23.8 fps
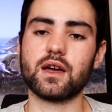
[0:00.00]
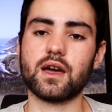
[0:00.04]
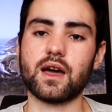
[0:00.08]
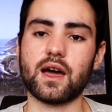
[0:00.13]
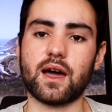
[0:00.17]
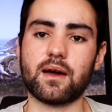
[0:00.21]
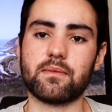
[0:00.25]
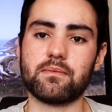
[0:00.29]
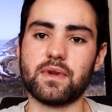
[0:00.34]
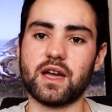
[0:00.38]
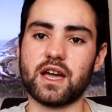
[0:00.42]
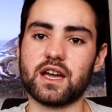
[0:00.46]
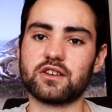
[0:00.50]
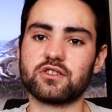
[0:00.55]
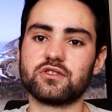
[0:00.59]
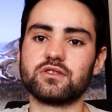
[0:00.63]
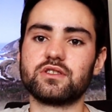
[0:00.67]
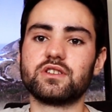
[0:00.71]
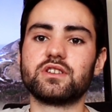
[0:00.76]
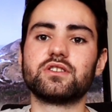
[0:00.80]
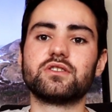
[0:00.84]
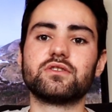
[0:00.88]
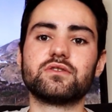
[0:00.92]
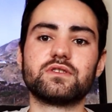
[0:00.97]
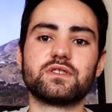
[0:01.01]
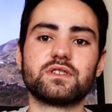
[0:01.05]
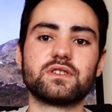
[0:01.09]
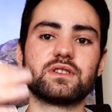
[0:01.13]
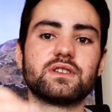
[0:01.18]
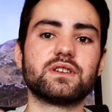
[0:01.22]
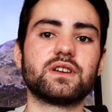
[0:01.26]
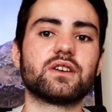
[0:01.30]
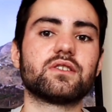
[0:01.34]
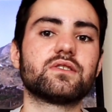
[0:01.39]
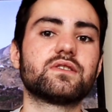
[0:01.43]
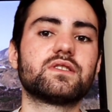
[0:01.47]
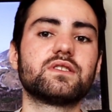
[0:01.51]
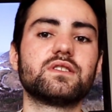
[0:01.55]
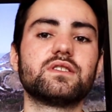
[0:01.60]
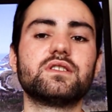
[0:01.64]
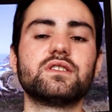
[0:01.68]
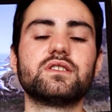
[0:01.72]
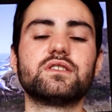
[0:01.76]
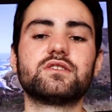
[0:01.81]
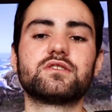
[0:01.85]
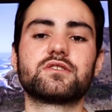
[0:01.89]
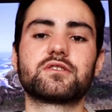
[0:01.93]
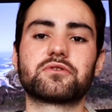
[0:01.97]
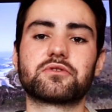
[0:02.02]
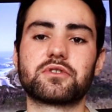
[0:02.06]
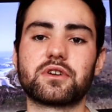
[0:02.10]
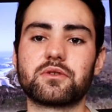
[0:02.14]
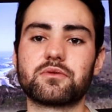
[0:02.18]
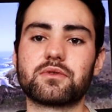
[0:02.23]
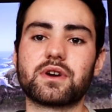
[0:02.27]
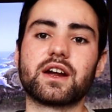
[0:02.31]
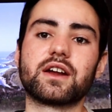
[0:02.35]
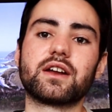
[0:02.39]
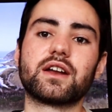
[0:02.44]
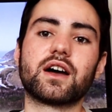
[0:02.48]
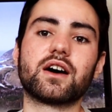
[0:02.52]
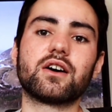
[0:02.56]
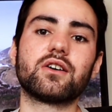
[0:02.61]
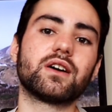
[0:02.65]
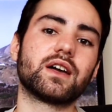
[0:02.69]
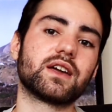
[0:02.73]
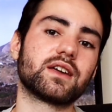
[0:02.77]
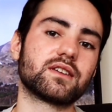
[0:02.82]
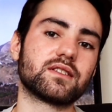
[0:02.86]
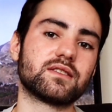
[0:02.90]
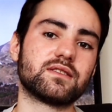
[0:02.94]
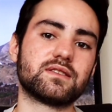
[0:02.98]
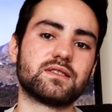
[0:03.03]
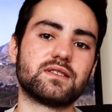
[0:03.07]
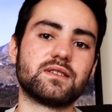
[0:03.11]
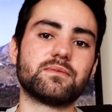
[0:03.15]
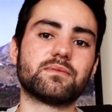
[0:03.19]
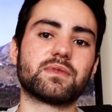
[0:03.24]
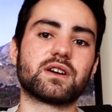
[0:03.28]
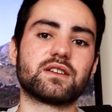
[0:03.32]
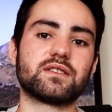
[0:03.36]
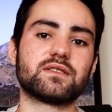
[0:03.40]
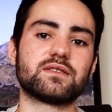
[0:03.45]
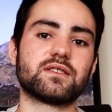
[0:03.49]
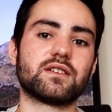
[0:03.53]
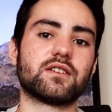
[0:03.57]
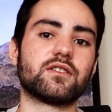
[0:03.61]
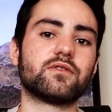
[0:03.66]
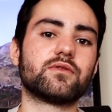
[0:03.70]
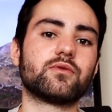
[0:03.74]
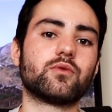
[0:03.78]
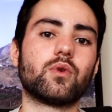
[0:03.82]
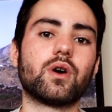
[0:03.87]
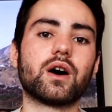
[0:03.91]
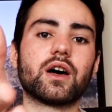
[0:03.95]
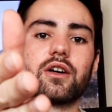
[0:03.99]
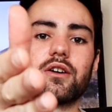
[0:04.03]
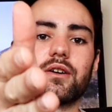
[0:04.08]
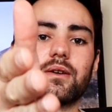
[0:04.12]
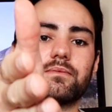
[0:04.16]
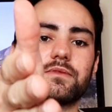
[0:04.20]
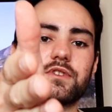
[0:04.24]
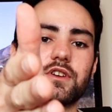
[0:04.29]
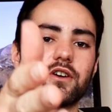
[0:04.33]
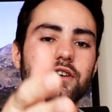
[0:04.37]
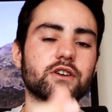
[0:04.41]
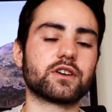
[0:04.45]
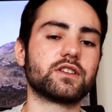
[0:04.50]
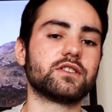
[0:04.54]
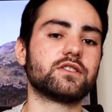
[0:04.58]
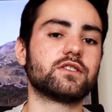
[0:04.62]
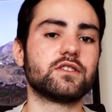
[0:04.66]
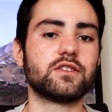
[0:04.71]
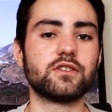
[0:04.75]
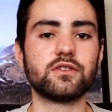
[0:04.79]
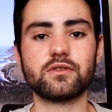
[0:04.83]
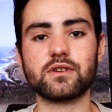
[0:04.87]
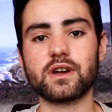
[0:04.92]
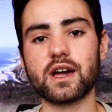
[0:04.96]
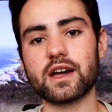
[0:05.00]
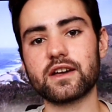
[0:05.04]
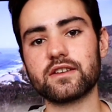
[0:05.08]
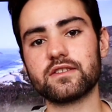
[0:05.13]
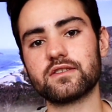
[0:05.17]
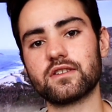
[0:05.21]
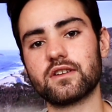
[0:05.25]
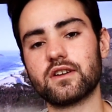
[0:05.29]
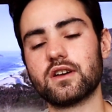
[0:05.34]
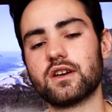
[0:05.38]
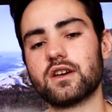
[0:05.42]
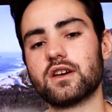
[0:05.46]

I'm actually using the LCD screen right now. I can see myself while I'm talking to you guys.